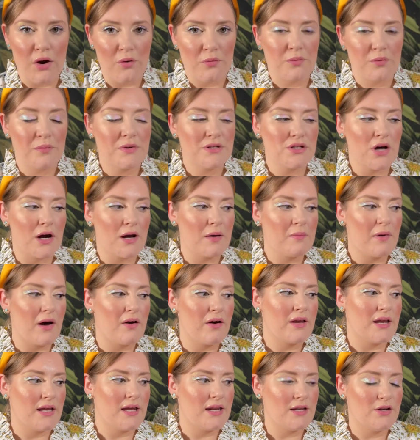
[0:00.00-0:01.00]
when we talk
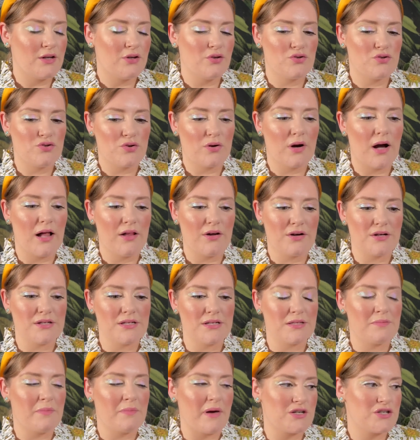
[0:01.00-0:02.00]
about getting neutral colors,
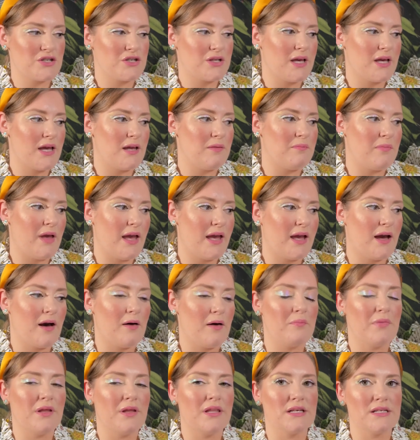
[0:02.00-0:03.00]
especially in
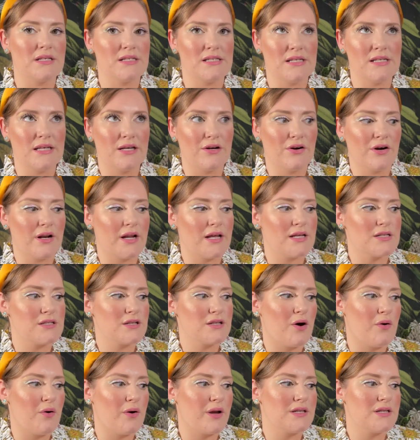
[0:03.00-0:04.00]
makeup, the secret is
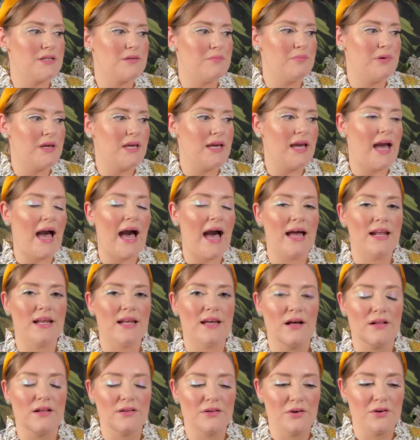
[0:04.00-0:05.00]
going to be
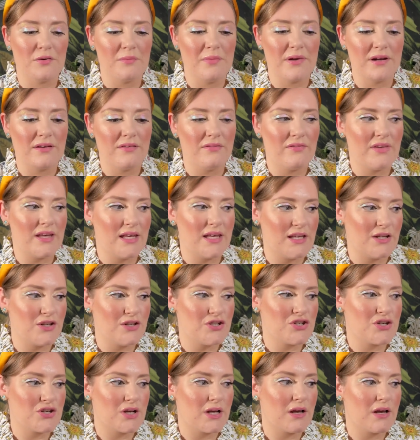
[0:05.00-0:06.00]
adding a little bit of
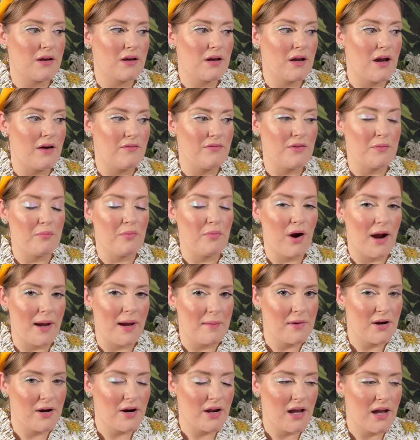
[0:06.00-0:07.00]
each of the
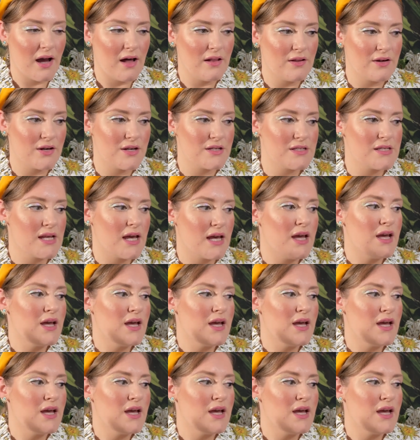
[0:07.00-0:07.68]
primary colors.